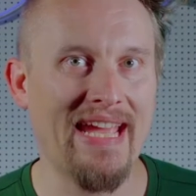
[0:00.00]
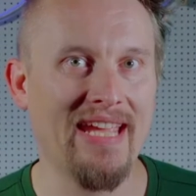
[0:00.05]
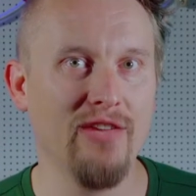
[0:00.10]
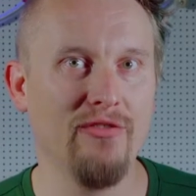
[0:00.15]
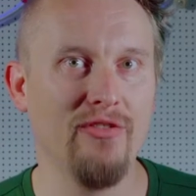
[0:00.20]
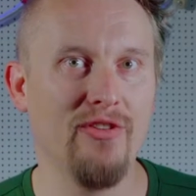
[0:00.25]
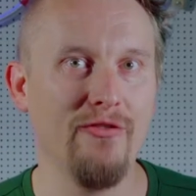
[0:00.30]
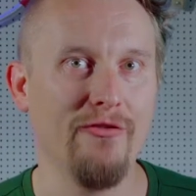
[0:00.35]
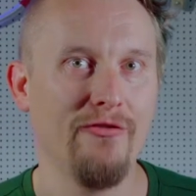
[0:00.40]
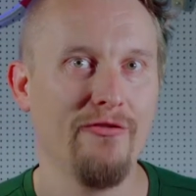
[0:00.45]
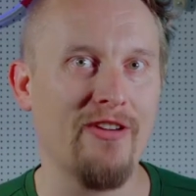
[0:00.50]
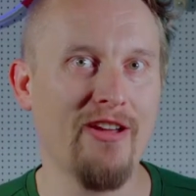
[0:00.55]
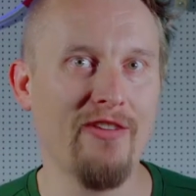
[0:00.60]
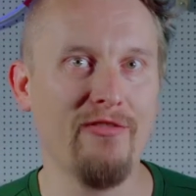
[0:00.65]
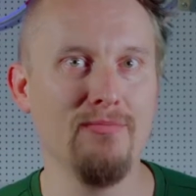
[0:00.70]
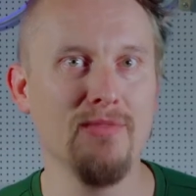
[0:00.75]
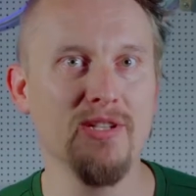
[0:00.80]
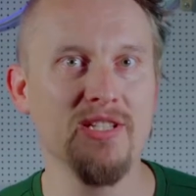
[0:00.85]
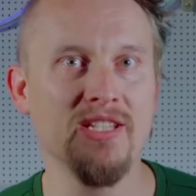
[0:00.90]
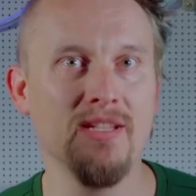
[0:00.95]
I give you
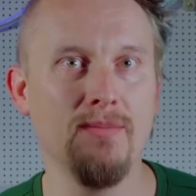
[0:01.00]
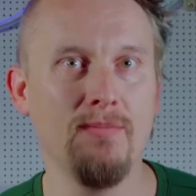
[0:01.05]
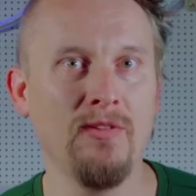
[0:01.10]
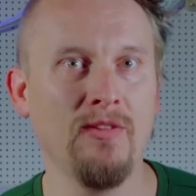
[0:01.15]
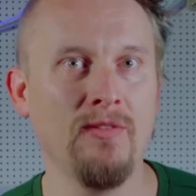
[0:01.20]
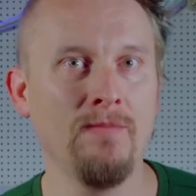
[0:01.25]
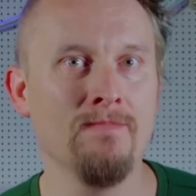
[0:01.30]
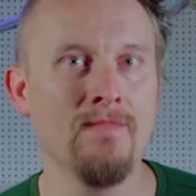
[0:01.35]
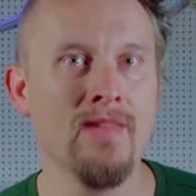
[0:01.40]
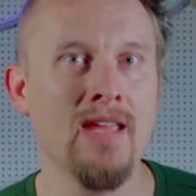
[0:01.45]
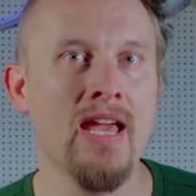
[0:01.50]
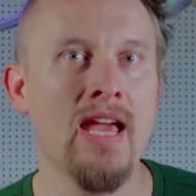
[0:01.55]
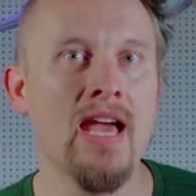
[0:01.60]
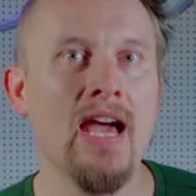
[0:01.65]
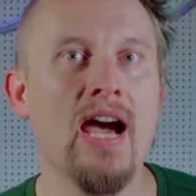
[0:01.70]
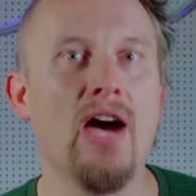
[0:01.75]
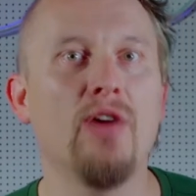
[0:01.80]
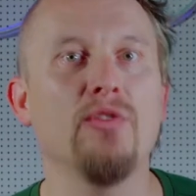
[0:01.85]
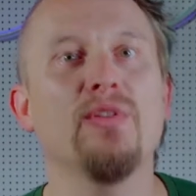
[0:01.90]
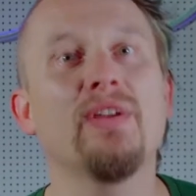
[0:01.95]
5 more tips
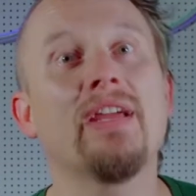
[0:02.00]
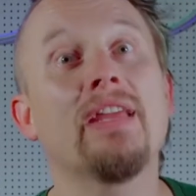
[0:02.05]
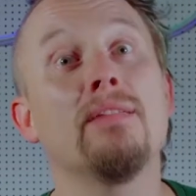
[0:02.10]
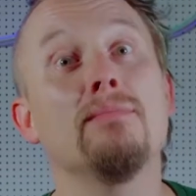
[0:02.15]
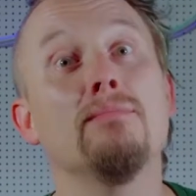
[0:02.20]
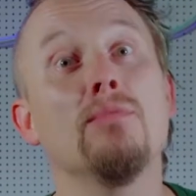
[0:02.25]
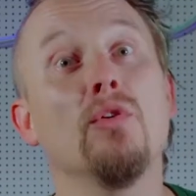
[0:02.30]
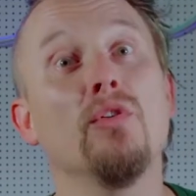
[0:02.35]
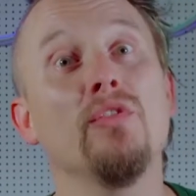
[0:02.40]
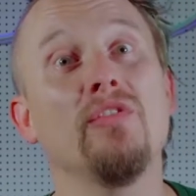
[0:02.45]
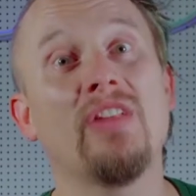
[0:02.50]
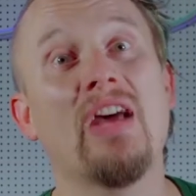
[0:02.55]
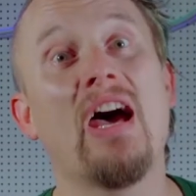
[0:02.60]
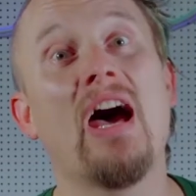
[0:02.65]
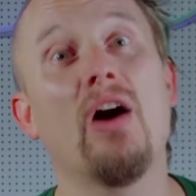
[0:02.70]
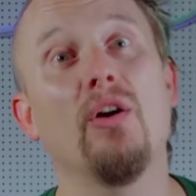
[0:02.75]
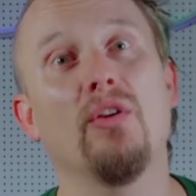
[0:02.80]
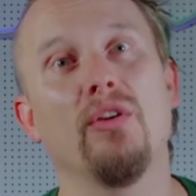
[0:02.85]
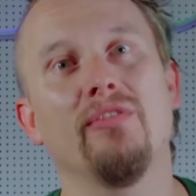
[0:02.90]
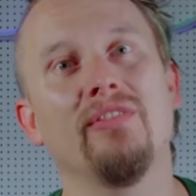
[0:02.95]
how to get the most
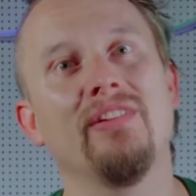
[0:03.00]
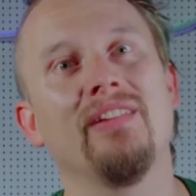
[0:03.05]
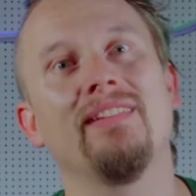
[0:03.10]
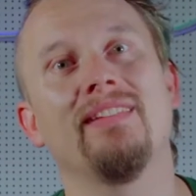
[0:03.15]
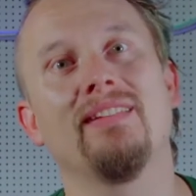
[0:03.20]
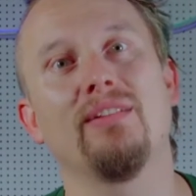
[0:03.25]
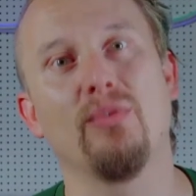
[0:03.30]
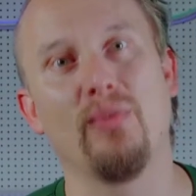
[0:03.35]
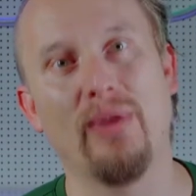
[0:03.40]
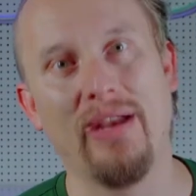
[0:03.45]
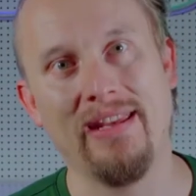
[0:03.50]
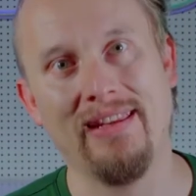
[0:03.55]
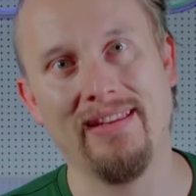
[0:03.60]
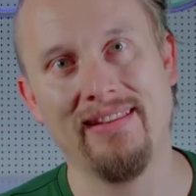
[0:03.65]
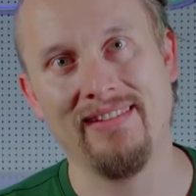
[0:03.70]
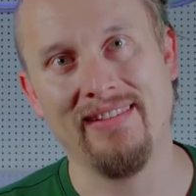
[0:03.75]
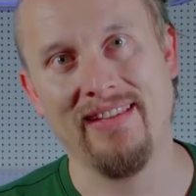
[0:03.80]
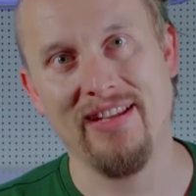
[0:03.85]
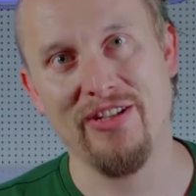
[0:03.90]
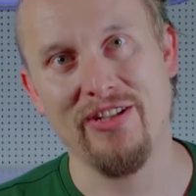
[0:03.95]
out of these training
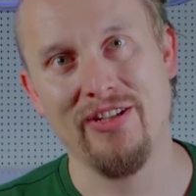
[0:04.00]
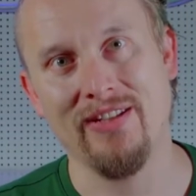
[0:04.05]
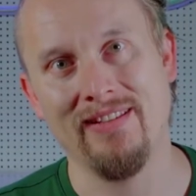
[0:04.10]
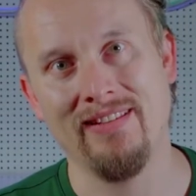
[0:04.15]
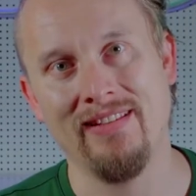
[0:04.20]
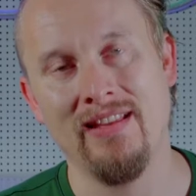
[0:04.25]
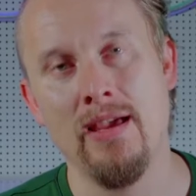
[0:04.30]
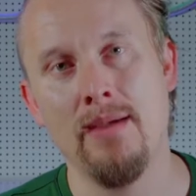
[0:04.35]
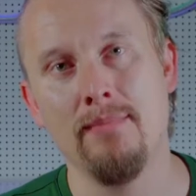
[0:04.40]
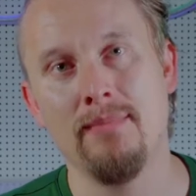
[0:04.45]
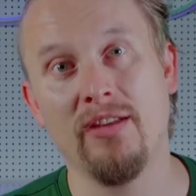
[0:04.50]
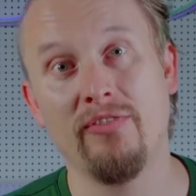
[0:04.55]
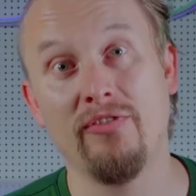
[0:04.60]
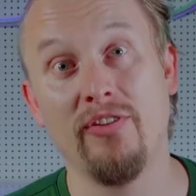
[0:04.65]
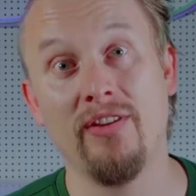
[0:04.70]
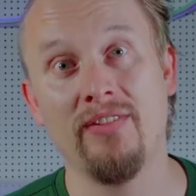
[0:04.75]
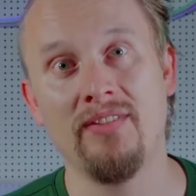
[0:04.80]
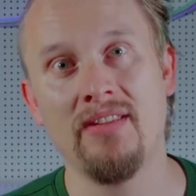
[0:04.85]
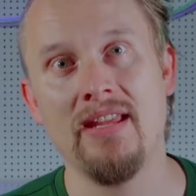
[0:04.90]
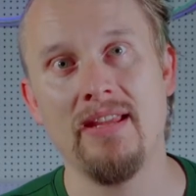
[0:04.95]
sessions. But
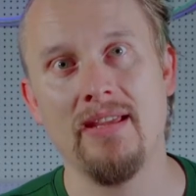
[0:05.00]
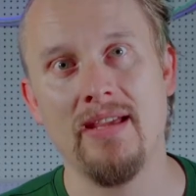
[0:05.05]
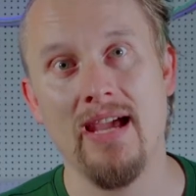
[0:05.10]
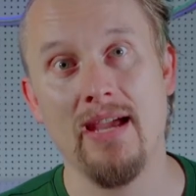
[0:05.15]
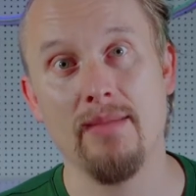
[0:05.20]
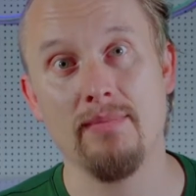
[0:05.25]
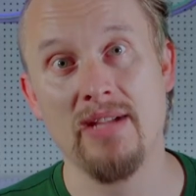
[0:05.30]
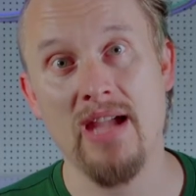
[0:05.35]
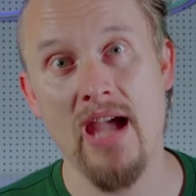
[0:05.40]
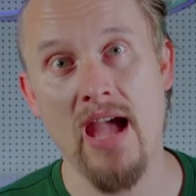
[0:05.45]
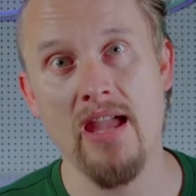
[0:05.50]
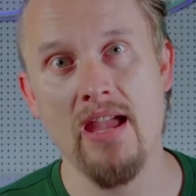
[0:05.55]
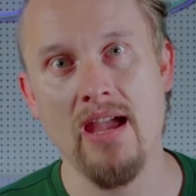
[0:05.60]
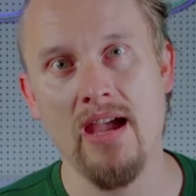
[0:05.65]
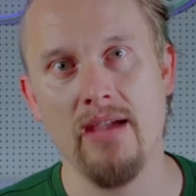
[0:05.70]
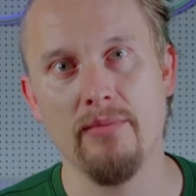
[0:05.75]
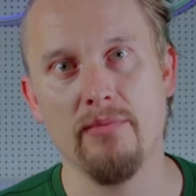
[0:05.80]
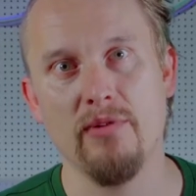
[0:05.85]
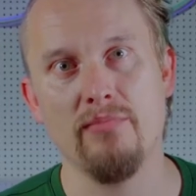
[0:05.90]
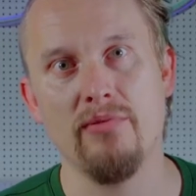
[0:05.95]
first, hey, I'm Kai,
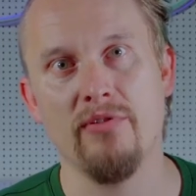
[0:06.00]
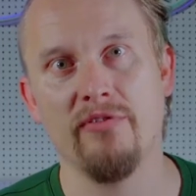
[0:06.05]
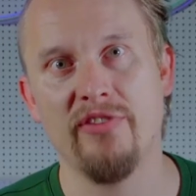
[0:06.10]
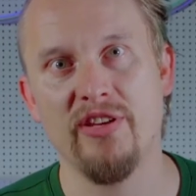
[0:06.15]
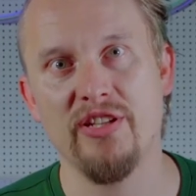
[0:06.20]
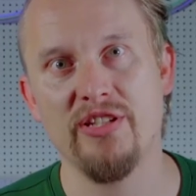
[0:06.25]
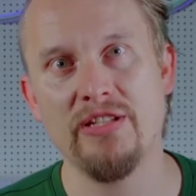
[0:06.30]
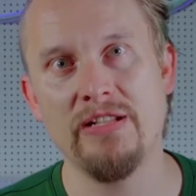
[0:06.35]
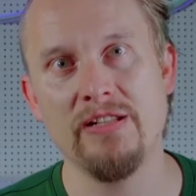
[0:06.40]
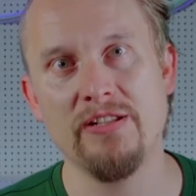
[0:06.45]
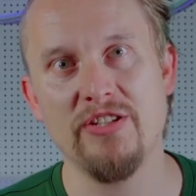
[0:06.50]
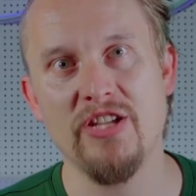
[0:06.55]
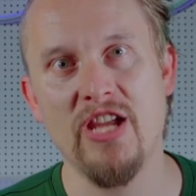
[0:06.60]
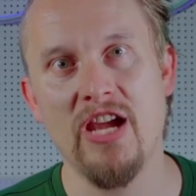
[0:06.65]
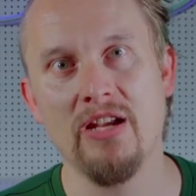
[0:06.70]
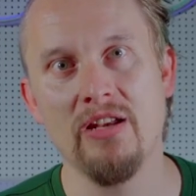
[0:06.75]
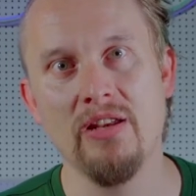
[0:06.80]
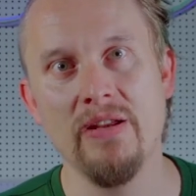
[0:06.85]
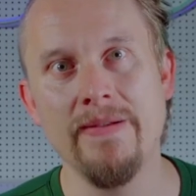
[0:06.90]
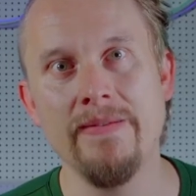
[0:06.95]
I'm a professional
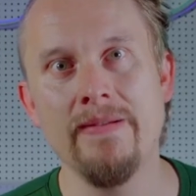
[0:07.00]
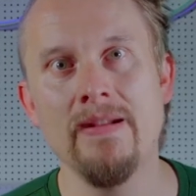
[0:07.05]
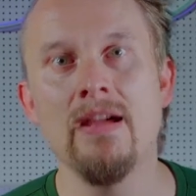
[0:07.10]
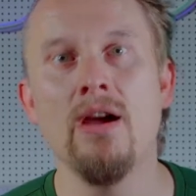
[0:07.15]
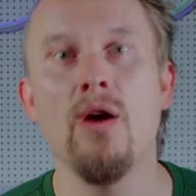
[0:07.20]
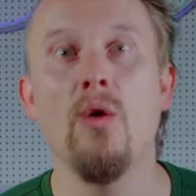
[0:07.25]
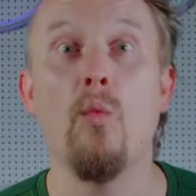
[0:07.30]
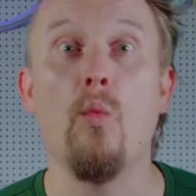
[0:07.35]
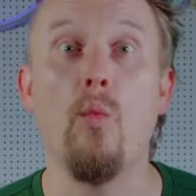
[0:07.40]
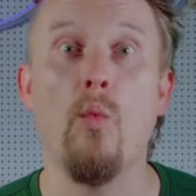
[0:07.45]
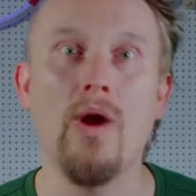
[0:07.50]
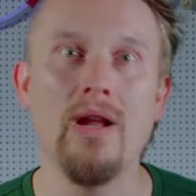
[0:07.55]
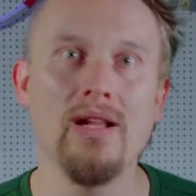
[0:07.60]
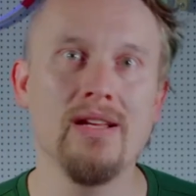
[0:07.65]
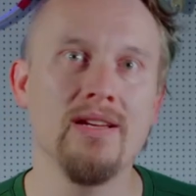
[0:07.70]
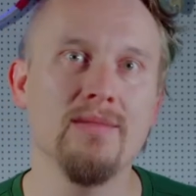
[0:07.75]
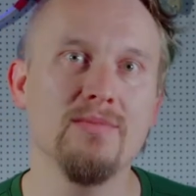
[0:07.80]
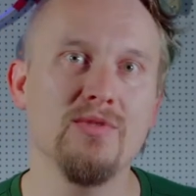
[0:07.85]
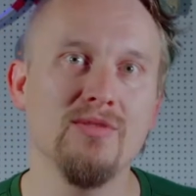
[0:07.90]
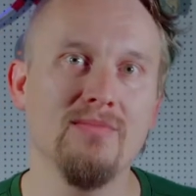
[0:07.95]
juggler.
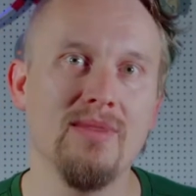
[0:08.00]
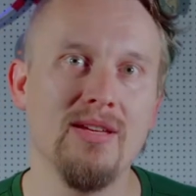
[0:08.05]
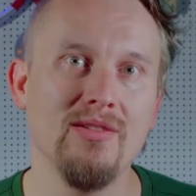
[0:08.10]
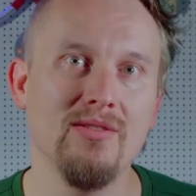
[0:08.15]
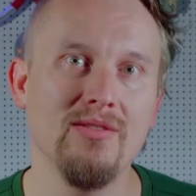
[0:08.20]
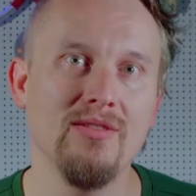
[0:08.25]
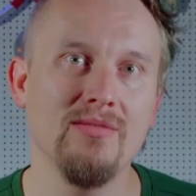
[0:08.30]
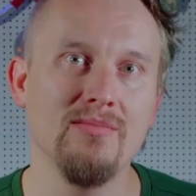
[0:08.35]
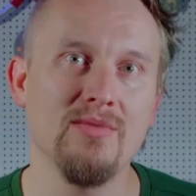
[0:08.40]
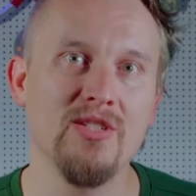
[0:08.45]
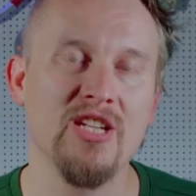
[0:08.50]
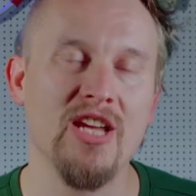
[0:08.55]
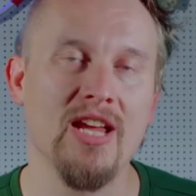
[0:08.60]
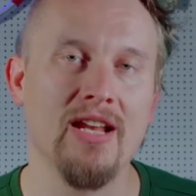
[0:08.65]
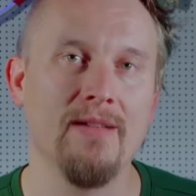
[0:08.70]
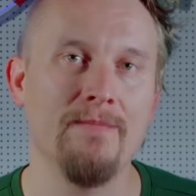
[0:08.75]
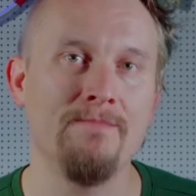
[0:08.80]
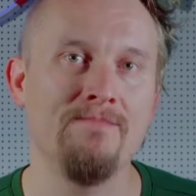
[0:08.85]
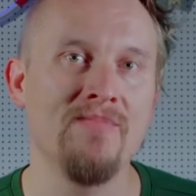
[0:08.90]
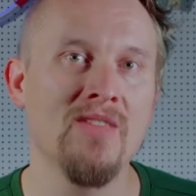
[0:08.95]
Welcome to my YouTube
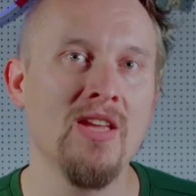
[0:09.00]
channel.